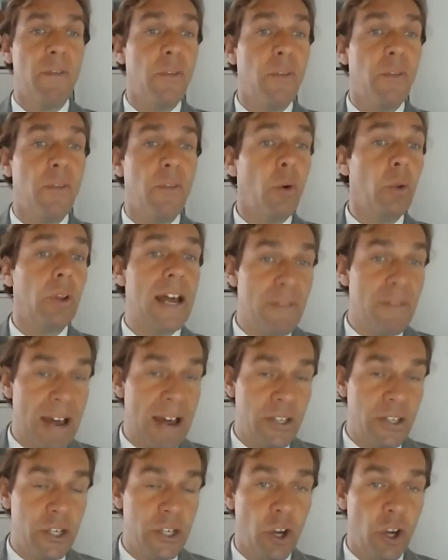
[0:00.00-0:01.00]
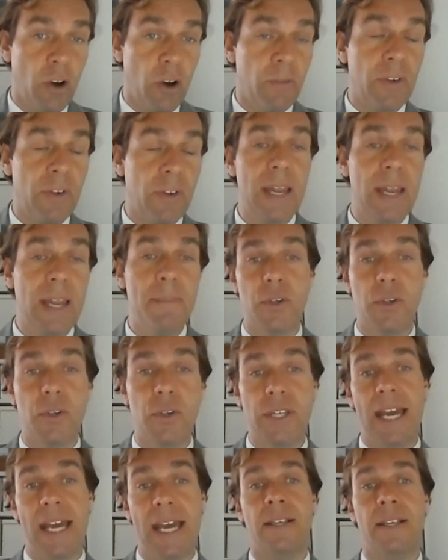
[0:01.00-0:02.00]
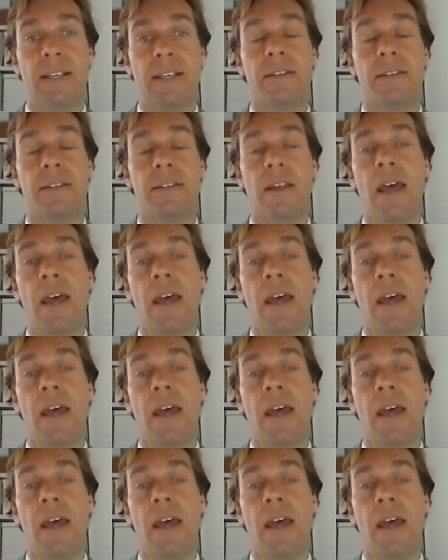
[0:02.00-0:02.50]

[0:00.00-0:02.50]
full advantage of in most cases.